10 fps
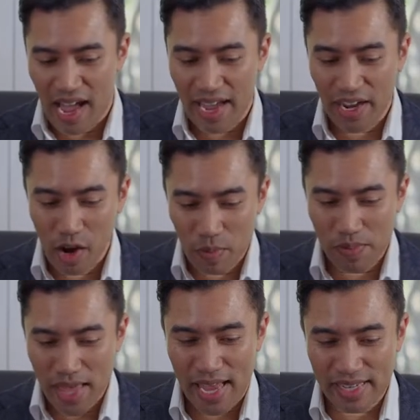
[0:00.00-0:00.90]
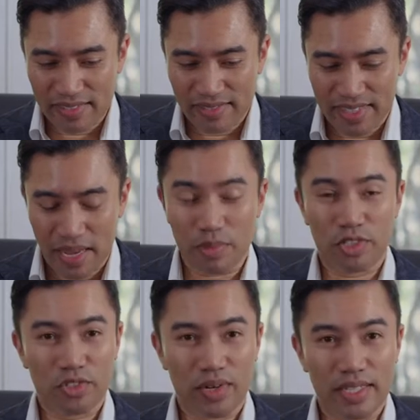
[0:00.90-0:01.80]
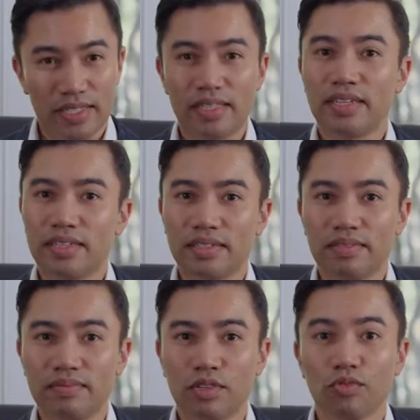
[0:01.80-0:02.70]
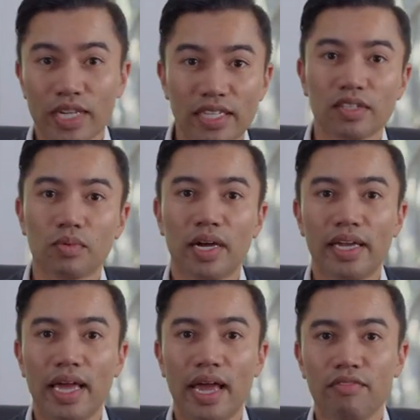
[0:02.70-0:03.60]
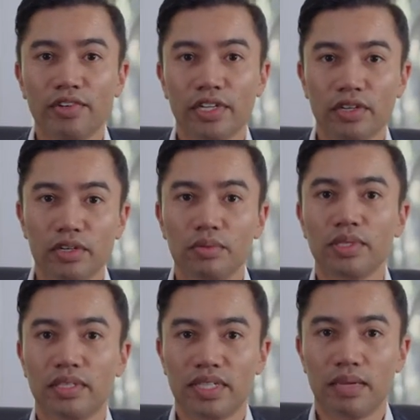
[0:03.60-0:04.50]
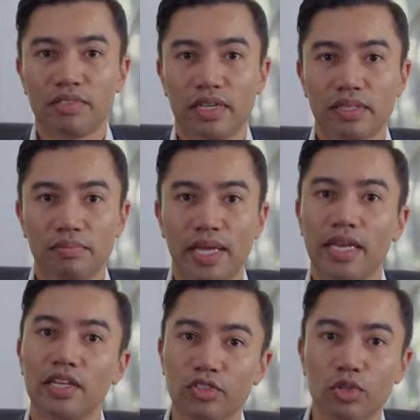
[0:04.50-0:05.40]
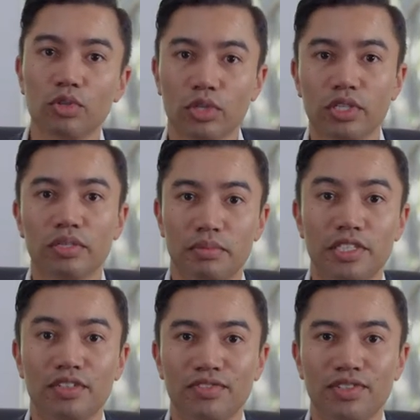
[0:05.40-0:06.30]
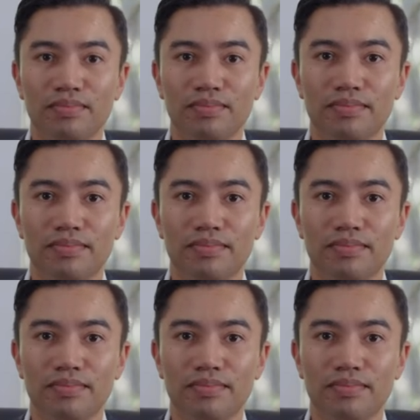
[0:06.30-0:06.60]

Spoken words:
I hope that demonstrates the reason why every girl with the same size implant is gonna look a little bit different.